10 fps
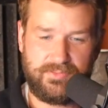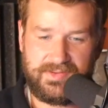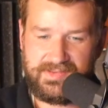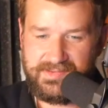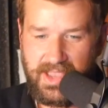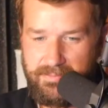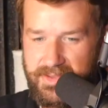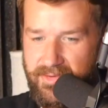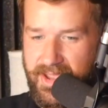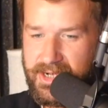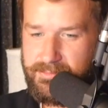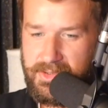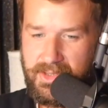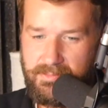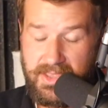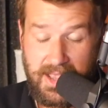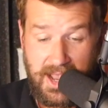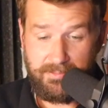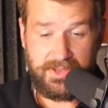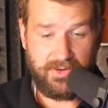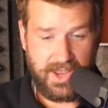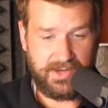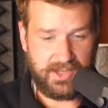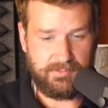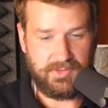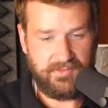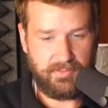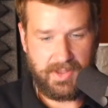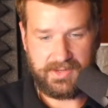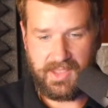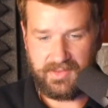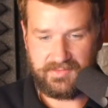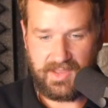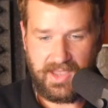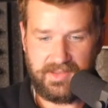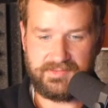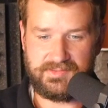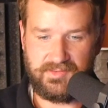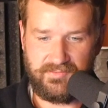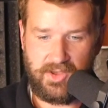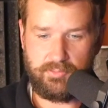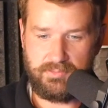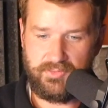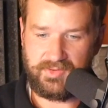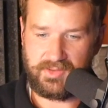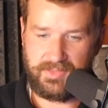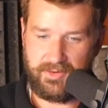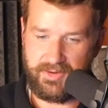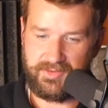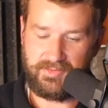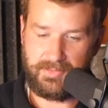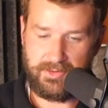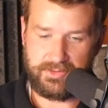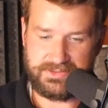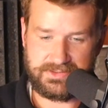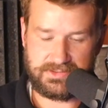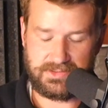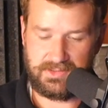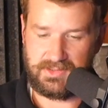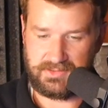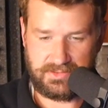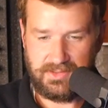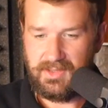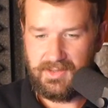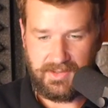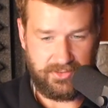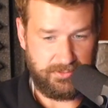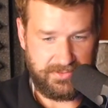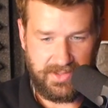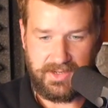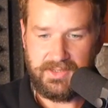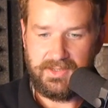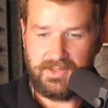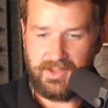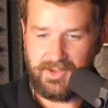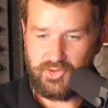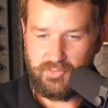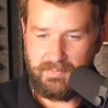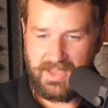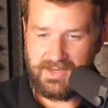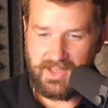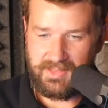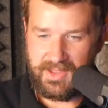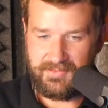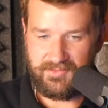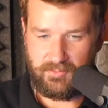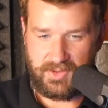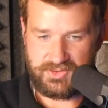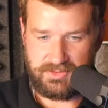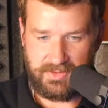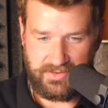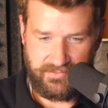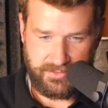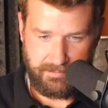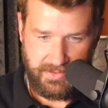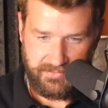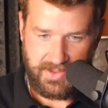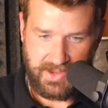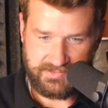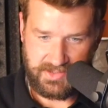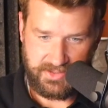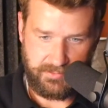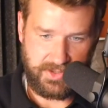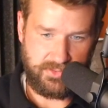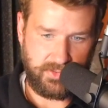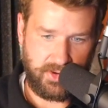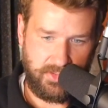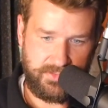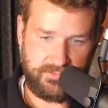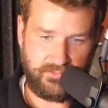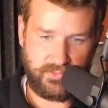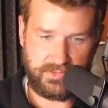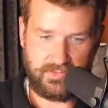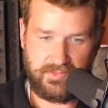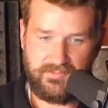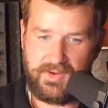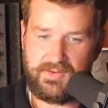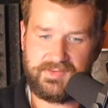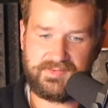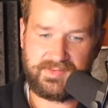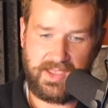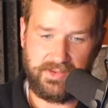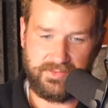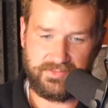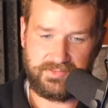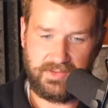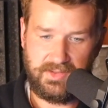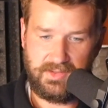Russ says, "Hi, Peter, Adam. Hi, Peter and Adam. Love the podcast. As devout music theorists, I don't know about that. You may not like this question, but I feel compelled to ask it anyway. You are always referring to the various scales.